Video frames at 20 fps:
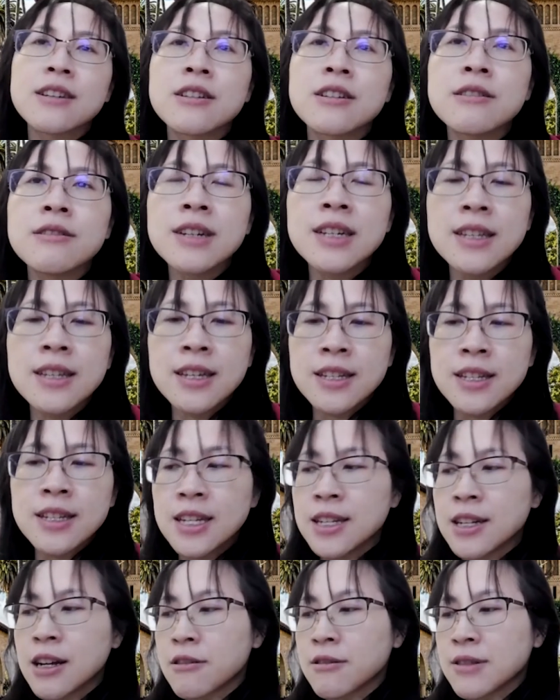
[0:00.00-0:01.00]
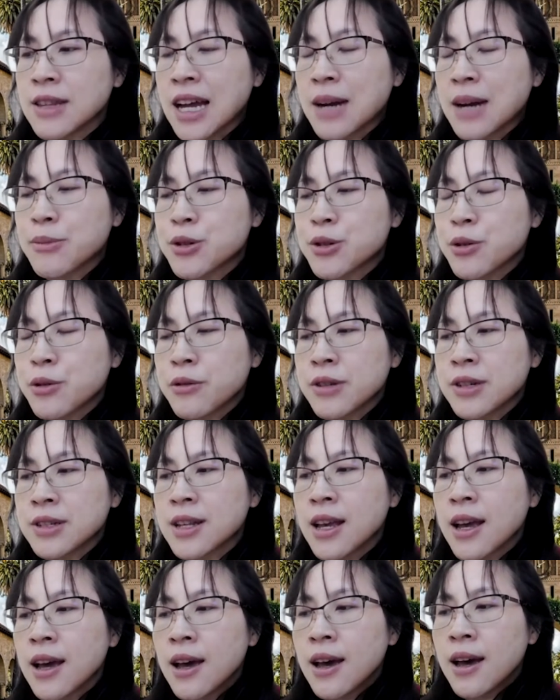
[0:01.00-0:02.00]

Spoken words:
you know, in our laboratories.